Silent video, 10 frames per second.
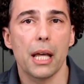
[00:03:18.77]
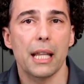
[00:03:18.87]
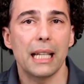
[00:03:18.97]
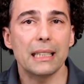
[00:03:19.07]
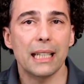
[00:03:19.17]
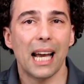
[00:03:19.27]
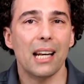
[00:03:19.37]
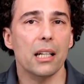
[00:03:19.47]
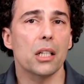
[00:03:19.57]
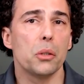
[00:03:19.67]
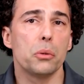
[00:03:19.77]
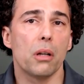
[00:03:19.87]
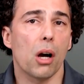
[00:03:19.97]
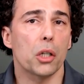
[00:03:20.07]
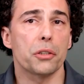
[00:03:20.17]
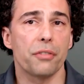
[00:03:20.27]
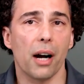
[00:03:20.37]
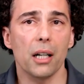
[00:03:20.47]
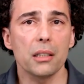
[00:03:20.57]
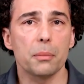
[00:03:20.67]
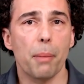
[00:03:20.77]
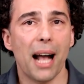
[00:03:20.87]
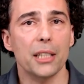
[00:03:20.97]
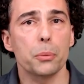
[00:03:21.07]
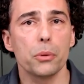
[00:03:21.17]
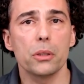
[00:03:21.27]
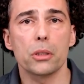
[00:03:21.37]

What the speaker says: This can include large files, passwords,